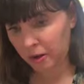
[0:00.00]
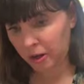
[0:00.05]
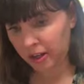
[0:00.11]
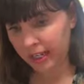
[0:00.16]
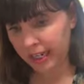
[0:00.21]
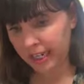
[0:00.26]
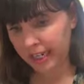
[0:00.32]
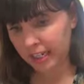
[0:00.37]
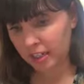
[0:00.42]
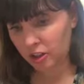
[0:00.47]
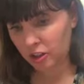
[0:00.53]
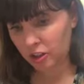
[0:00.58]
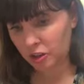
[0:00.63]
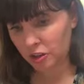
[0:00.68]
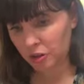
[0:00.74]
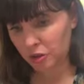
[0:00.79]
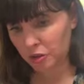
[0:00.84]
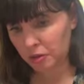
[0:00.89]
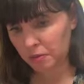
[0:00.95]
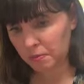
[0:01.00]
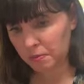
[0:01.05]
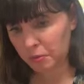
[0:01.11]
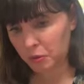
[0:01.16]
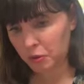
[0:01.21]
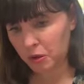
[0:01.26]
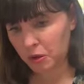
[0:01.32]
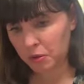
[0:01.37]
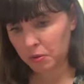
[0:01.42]
won't need to
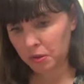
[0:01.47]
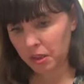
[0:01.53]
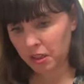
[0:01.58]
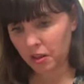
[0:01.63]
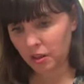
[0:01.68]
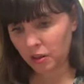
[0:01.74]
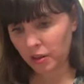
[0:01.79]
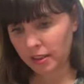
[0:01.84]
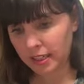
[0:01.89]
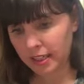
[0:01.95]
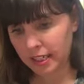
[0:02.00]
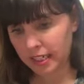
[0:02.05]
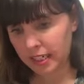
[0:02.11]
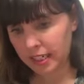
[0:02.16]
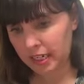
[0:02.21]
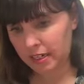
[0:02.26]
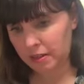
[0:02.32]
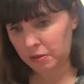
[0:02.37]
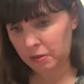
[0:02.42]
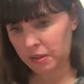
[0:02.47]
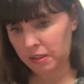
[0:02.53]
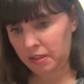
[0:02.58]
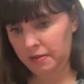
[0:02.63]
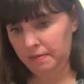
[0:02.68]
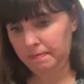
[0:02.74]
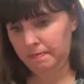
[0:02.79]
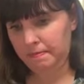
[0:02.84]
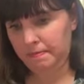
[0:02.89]
bore you with those
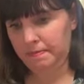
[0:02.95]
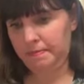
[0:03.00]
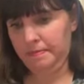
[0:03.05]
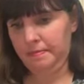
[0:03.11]
details.